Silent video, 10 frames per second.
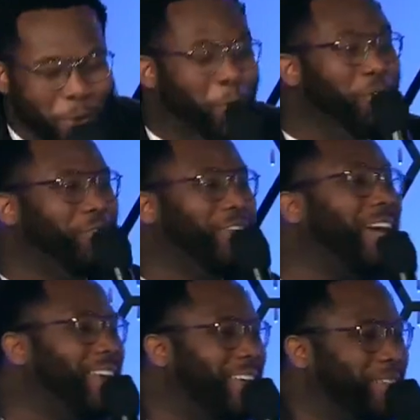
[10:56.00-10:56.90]
We've
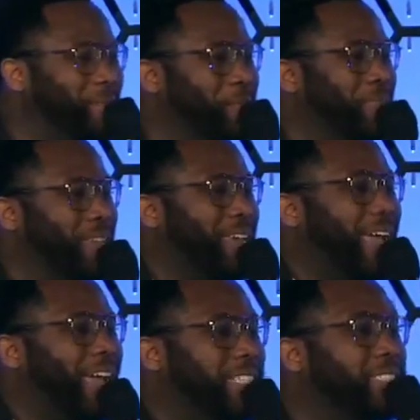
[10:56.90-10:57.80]
done it.
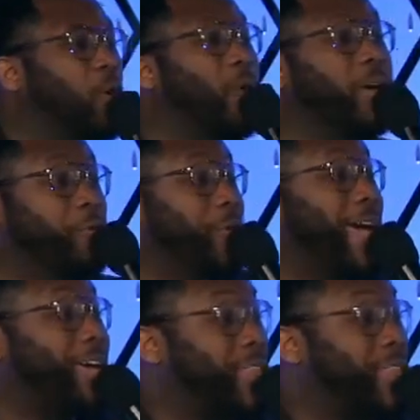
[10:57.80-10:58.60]
And so what if we had